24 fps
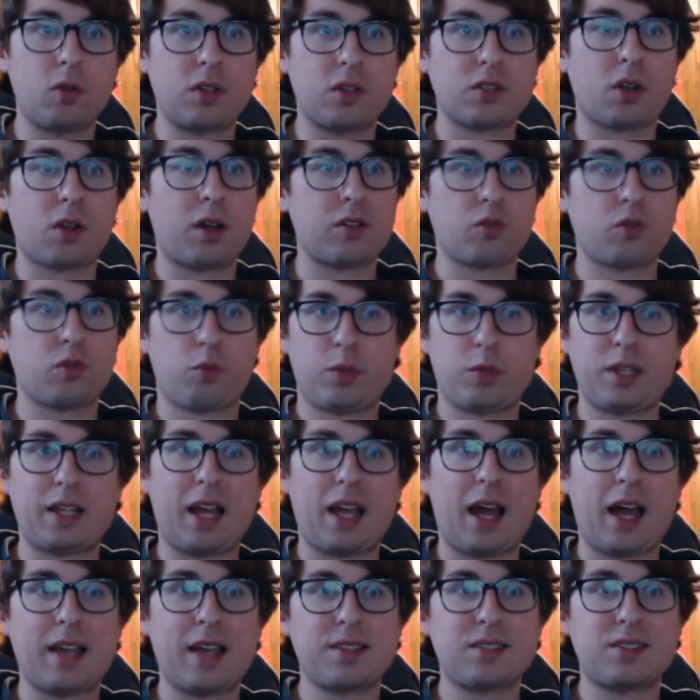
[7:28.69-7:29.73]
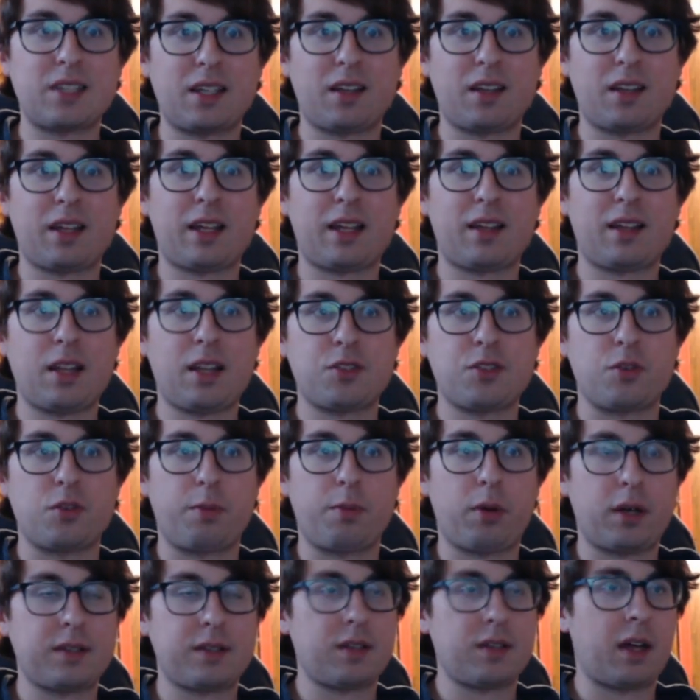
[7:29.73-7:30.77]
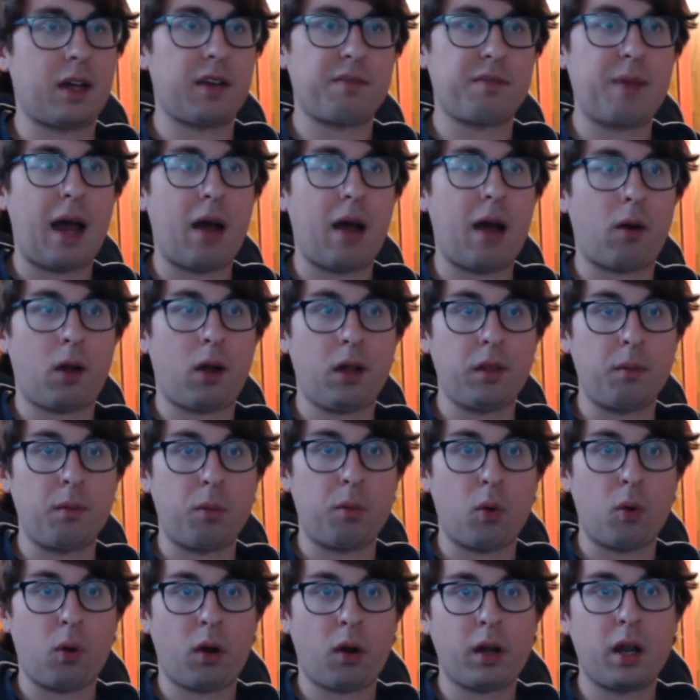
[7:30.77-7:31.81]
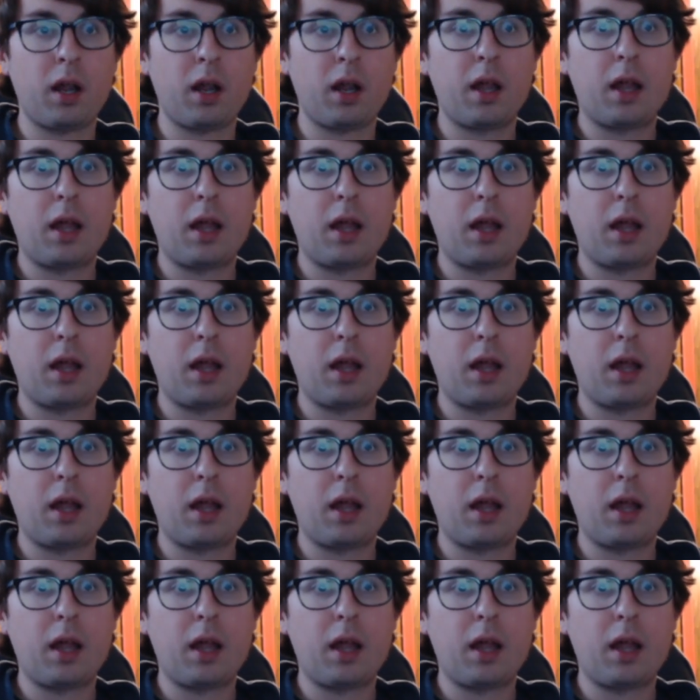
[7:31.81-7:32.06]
This card has a really high ceiling. It lets you put a ton of power on the board.